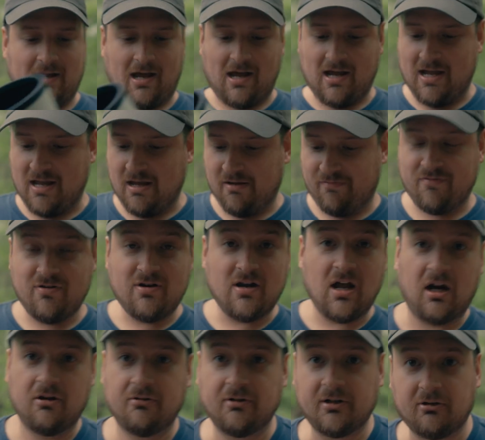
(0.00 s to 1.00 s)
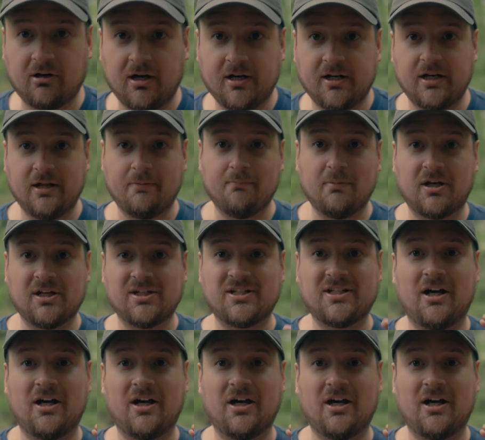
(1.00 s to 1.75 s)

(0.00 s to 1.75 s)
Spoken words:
I have not regretted it because